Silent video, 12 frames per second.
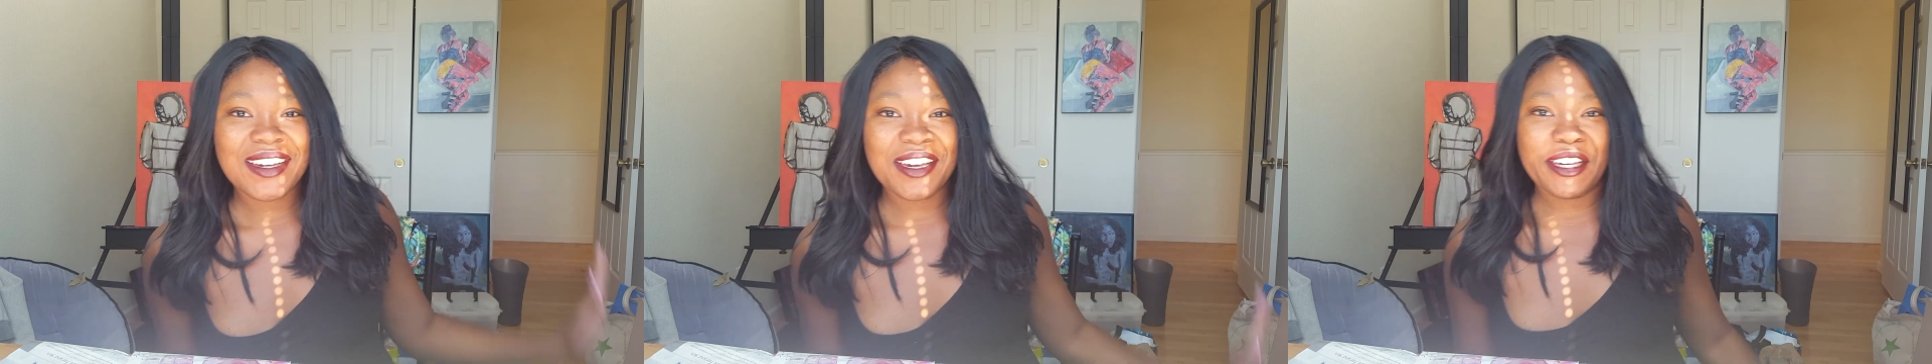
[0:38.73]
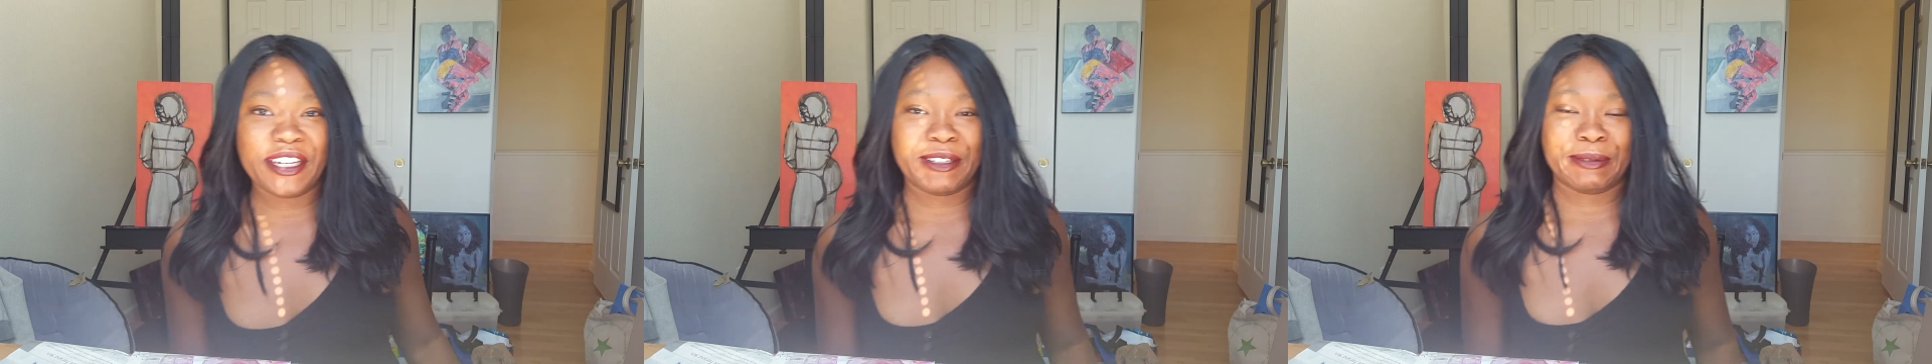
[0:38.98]

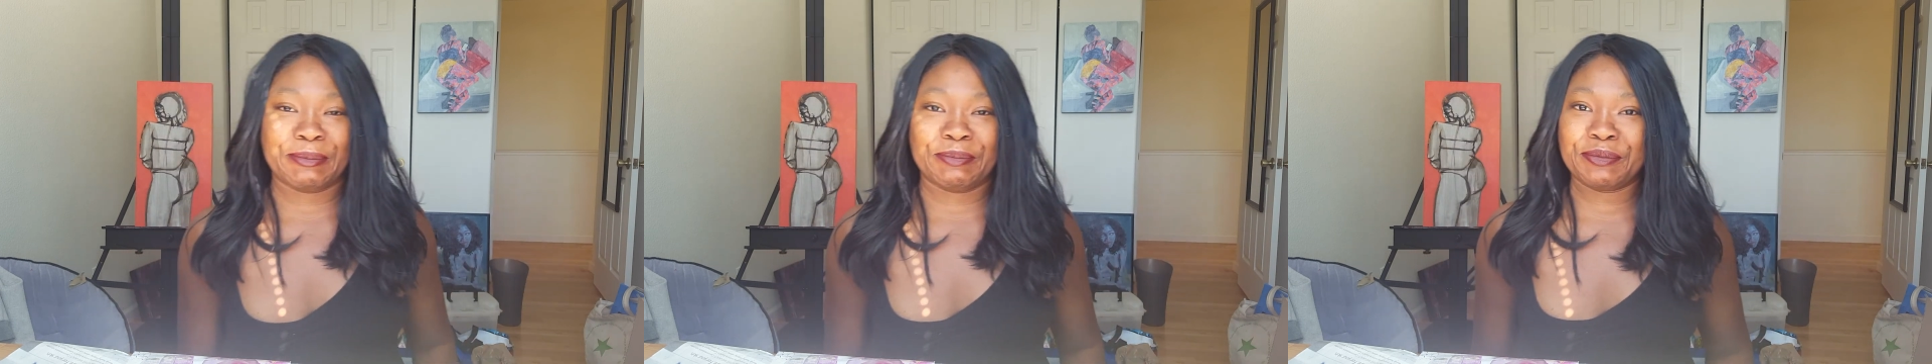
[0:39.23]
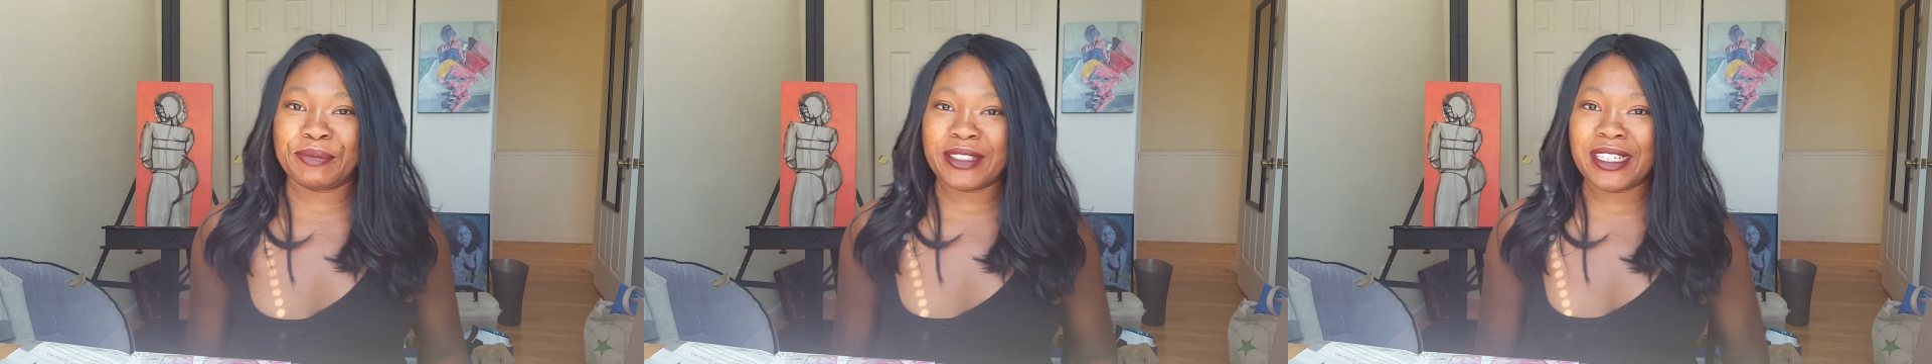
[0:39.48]

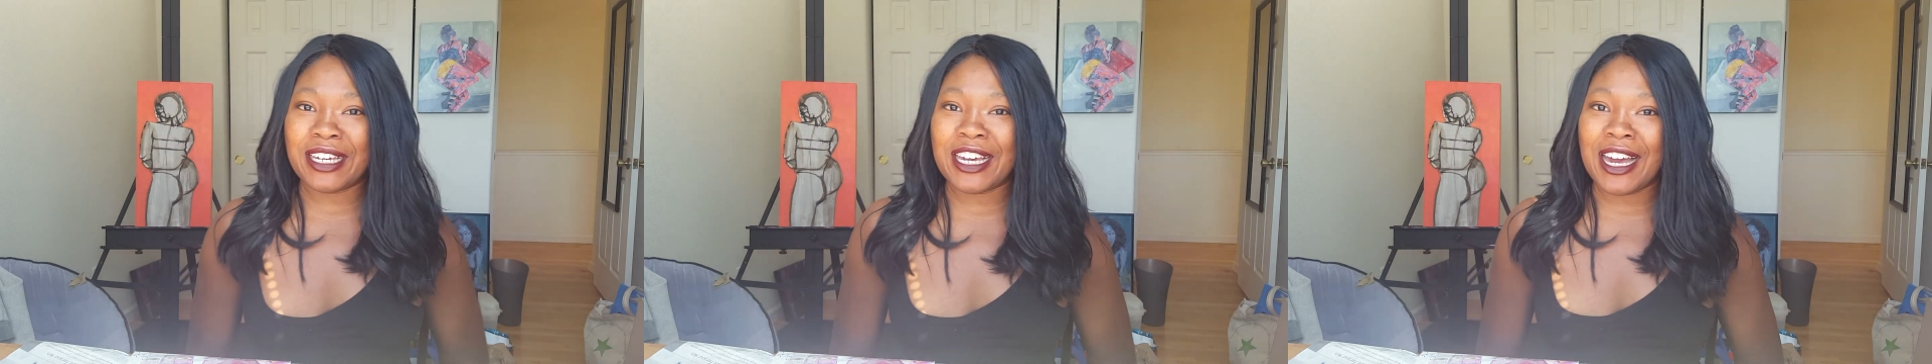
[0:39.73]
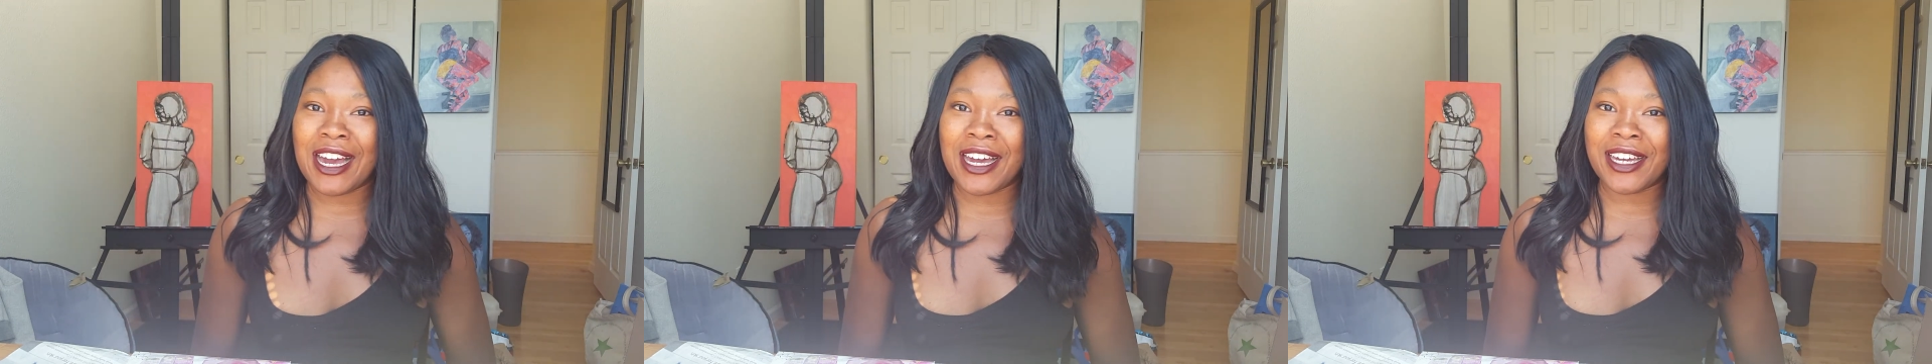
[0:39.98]

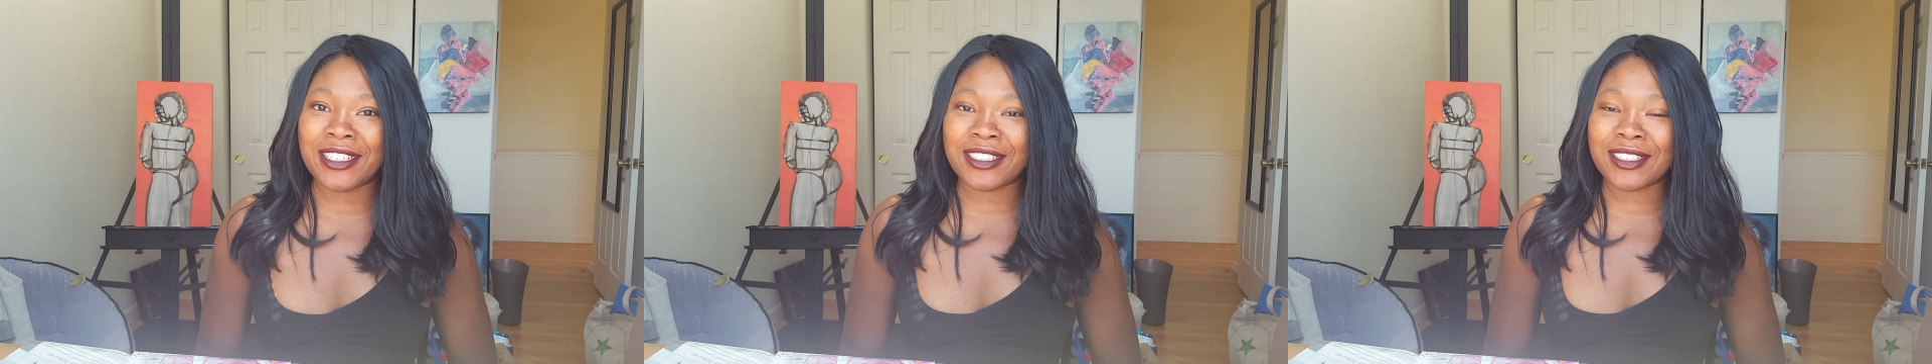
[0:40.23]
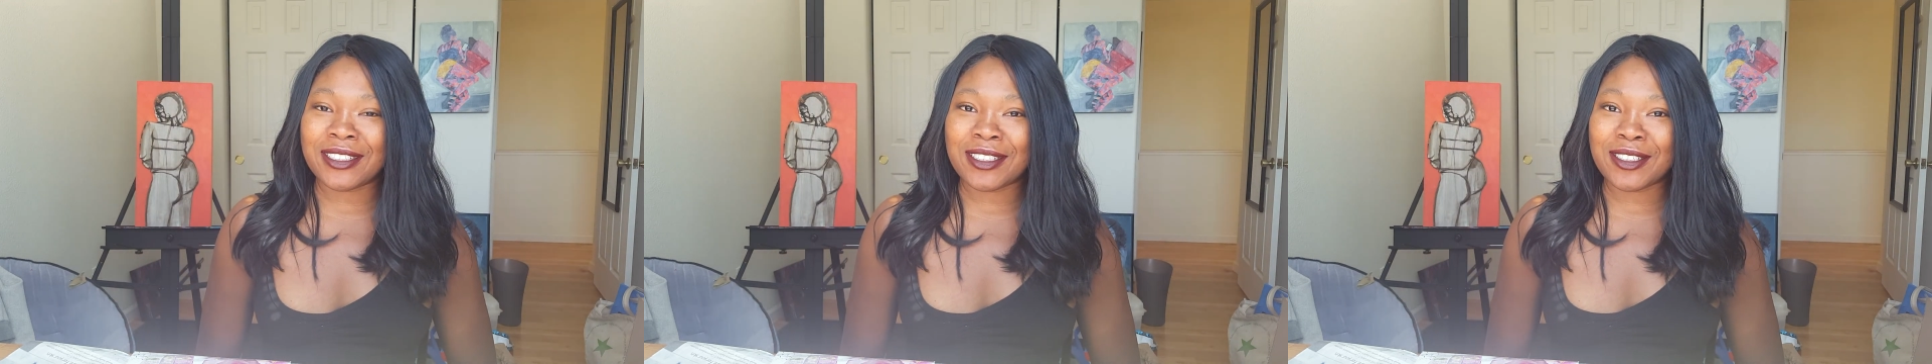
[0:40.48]
I
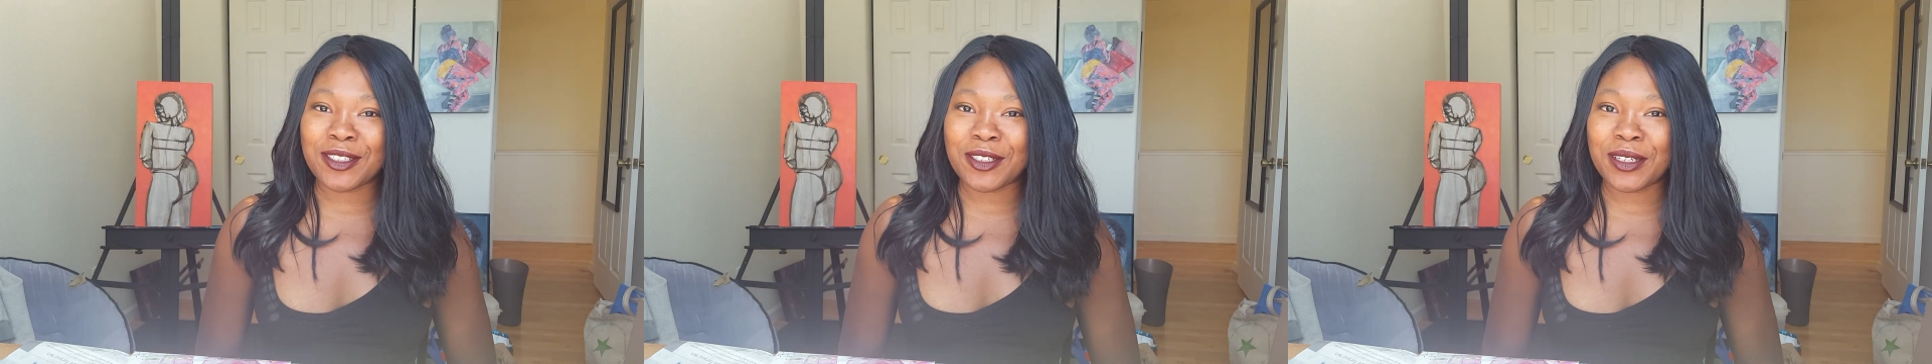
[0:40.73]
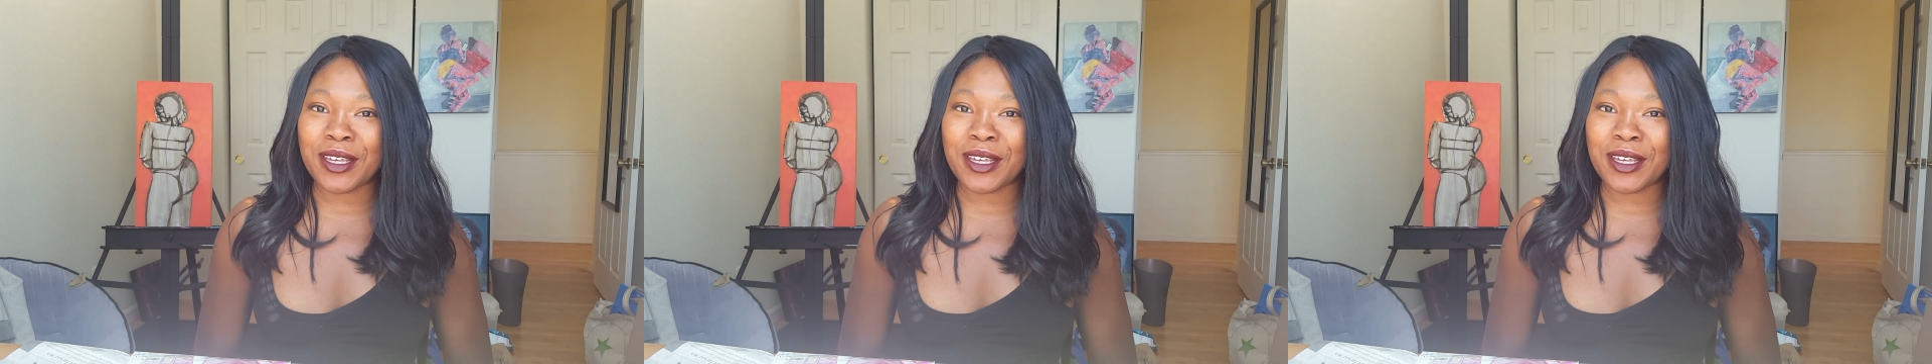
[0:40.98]
still